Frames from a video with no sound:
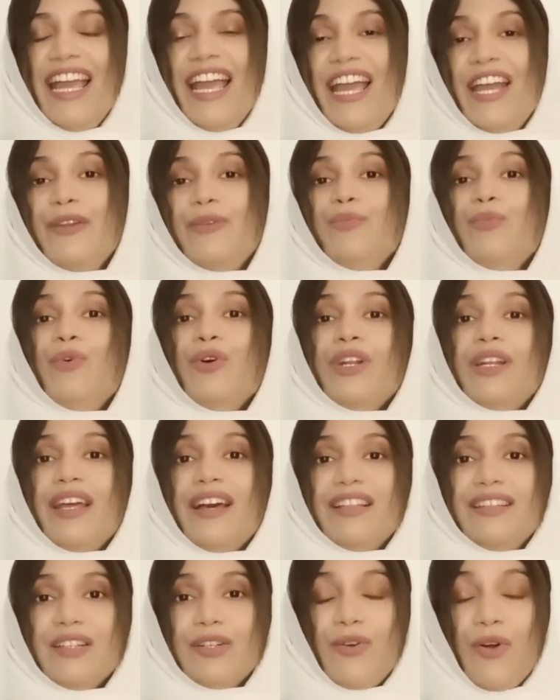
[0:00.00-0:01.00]
and what
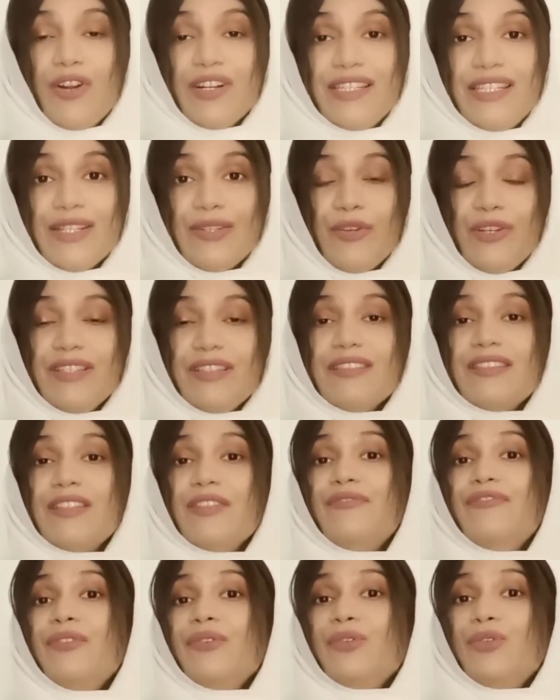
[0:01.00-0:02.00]
are the consequences
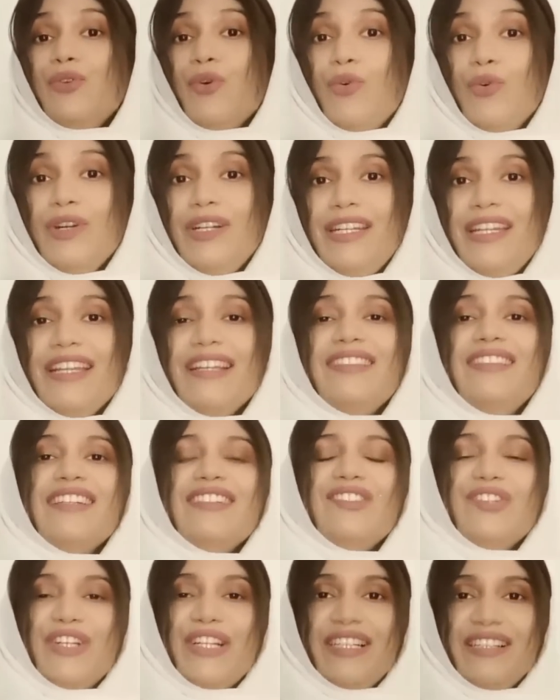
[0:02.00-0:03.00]
if you don't take
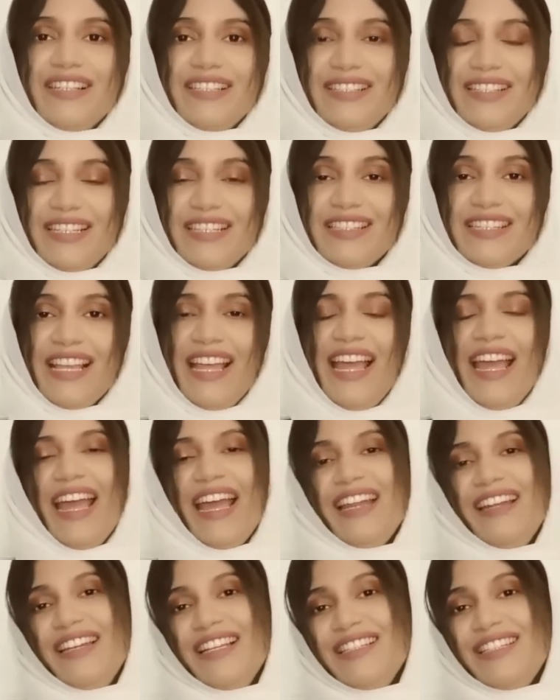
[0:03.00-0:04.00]
the trade license,
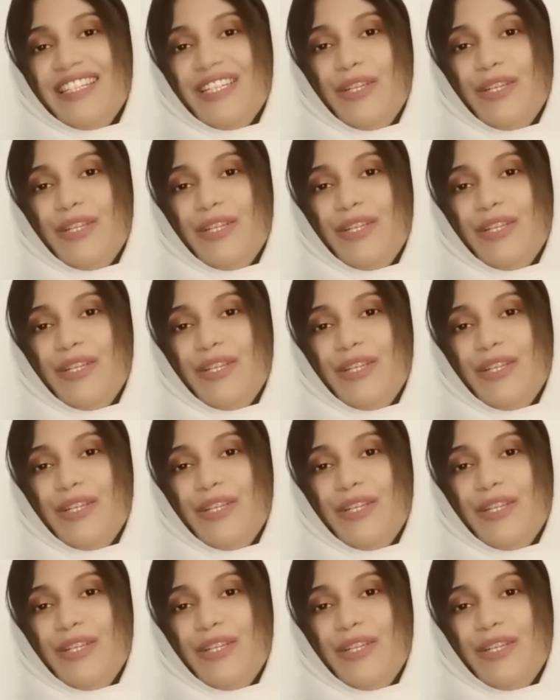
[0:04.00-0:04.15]
and let's see